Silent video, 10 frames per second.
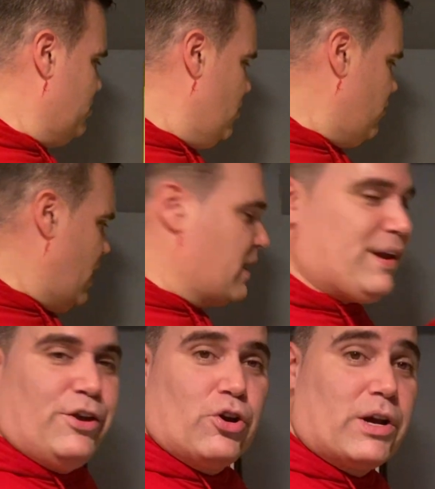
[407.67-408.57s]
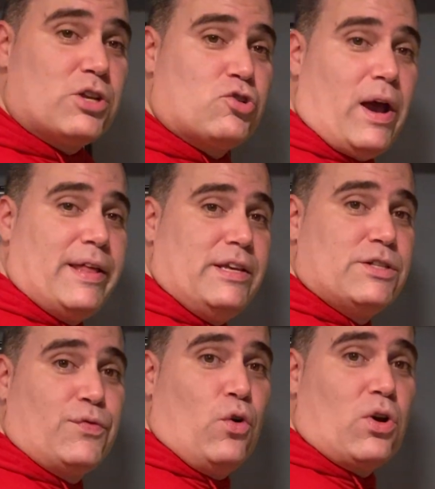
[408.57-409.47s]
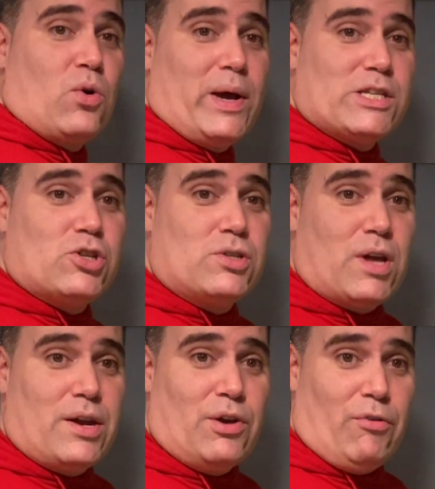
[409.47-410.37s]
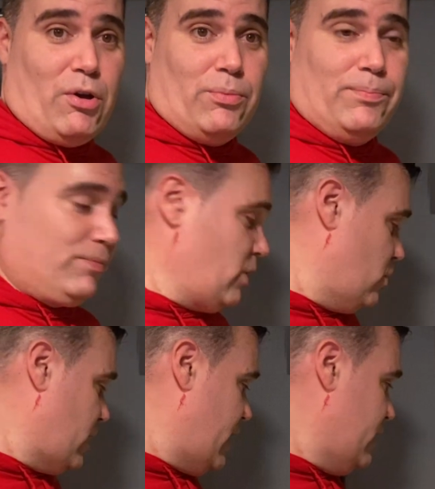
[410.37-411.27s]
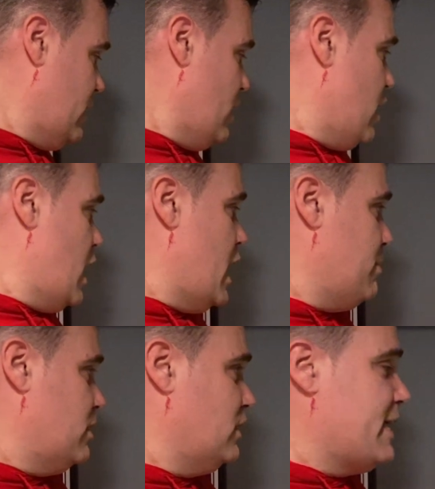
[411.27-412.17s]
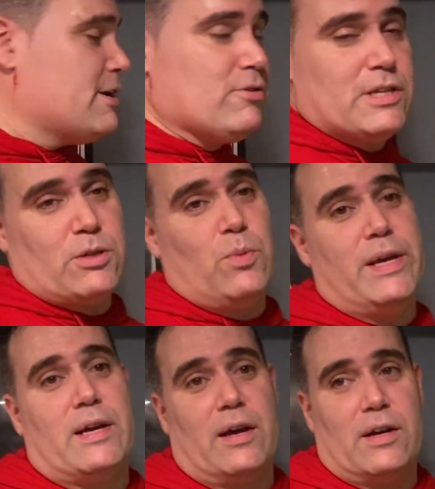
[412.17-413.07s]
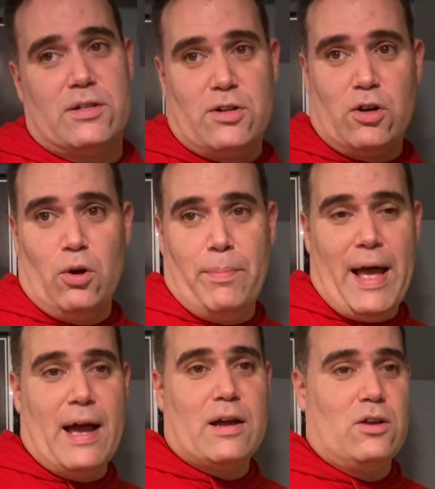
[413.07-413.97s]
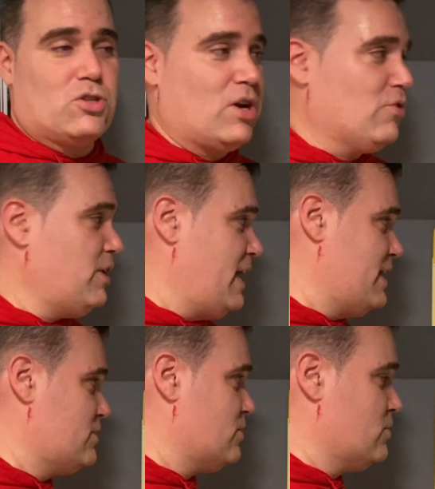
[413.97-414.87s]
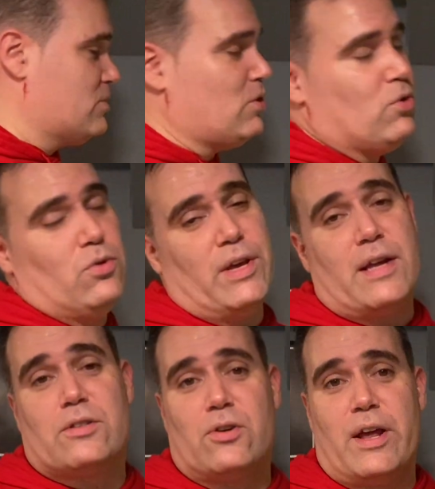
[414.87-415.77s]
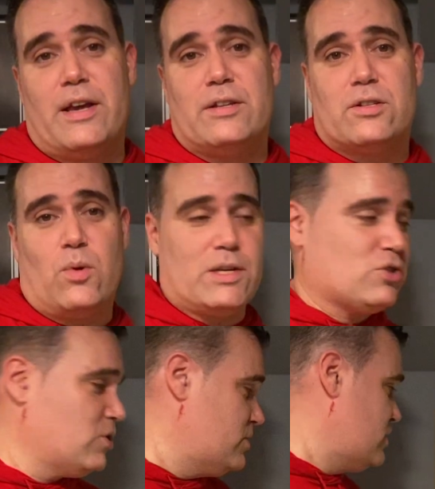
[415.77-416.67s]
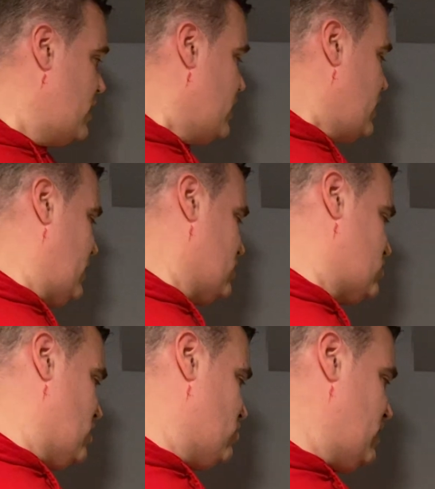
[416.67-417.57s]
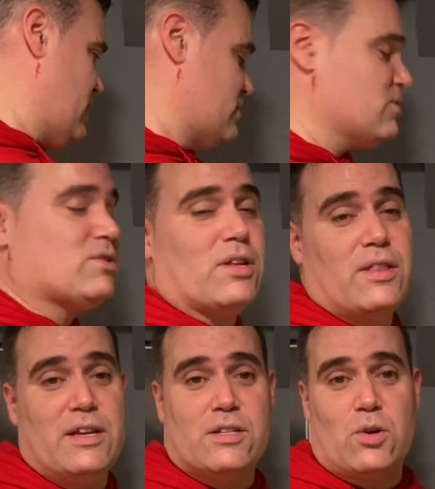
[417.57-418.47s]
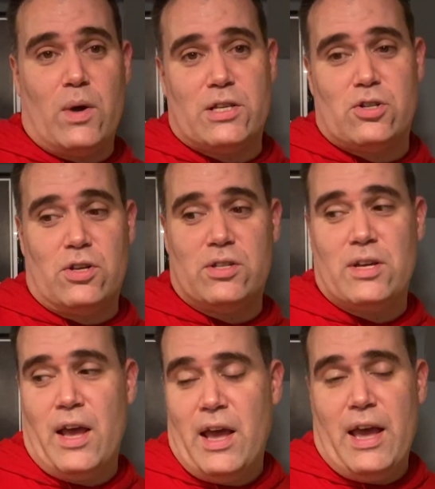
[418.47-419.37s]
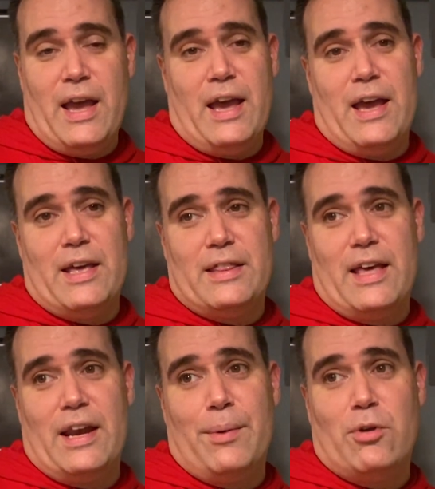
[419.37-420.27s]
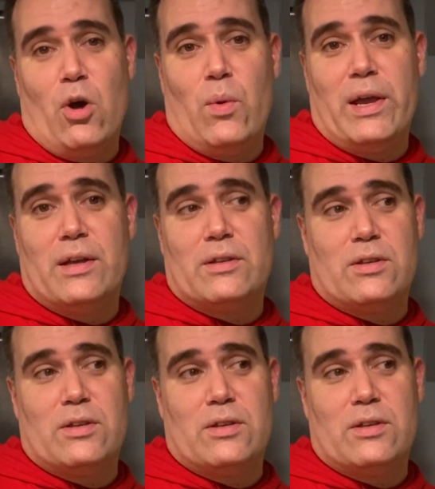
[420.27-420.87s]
to move on and you're going to try these 4 questions on your own, okay? Later this week, I'm going to circle back. I'll share the answers to yesterday's questions, and I'll share the answers to these questions. And then I'm going